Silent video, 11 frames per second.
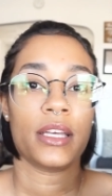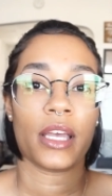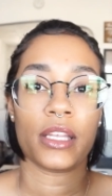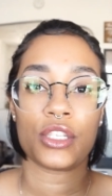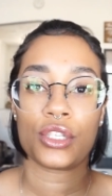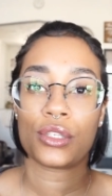
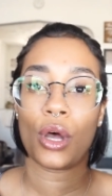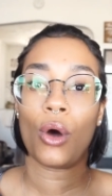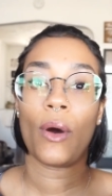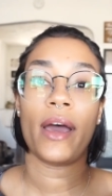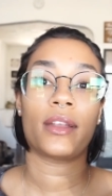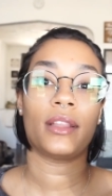And
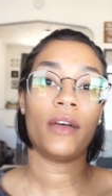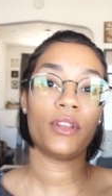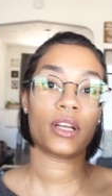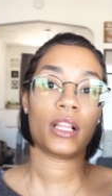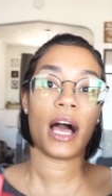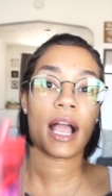so at eleven
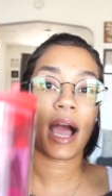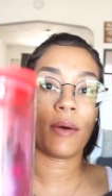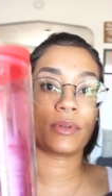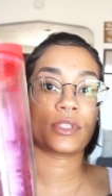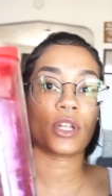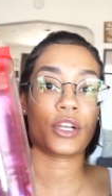o'clock, I
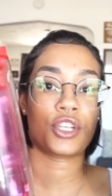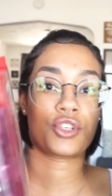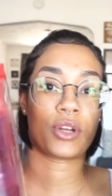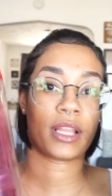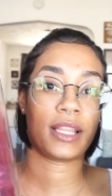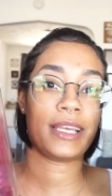will start to
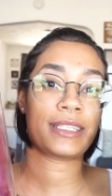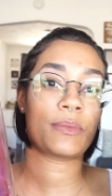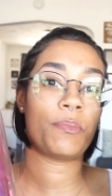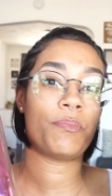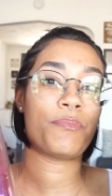drink this.